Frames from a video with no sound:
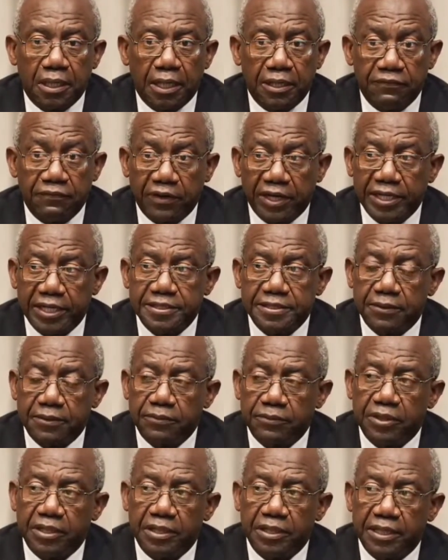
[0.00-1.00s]

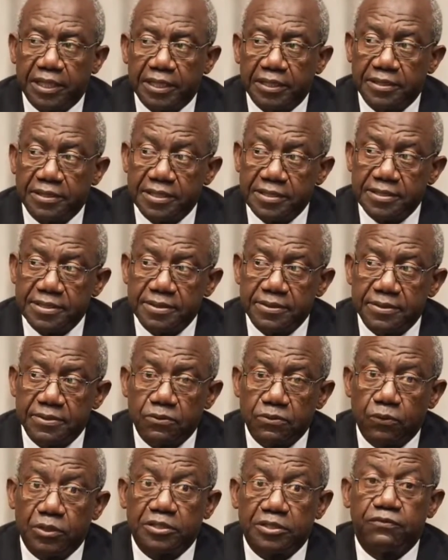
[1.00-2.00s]
advising me that this
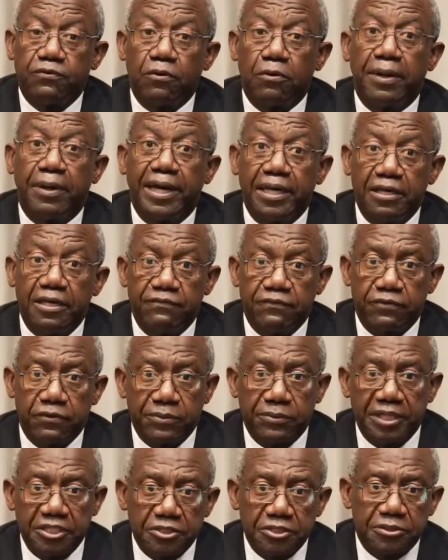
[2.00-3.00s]
was for my
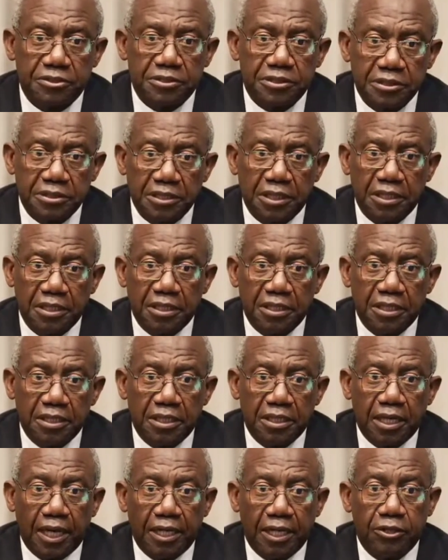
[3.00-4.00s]
information
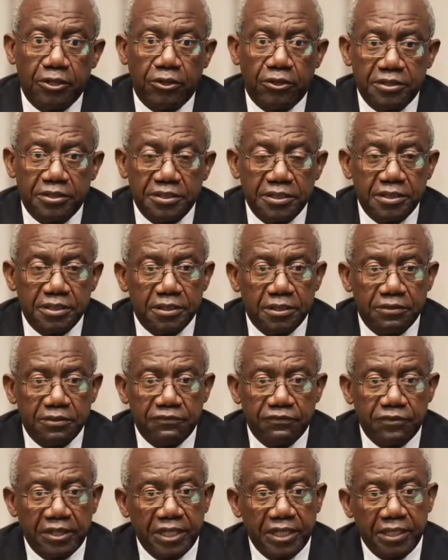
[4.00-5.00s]
and not
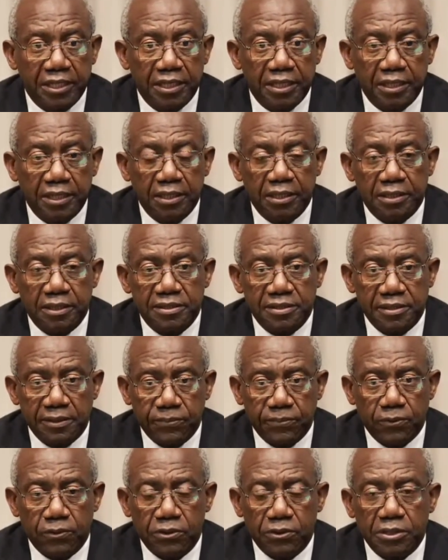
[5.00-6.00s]
for any
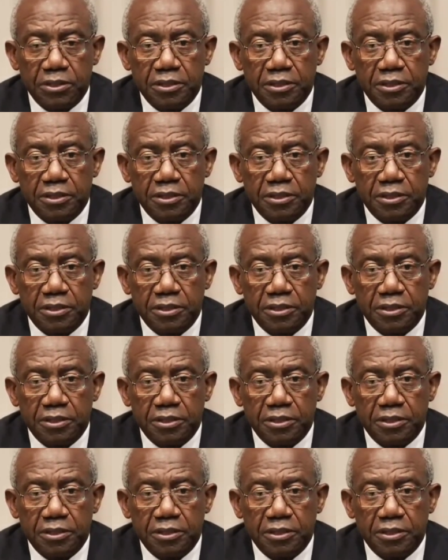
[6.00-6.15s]
support.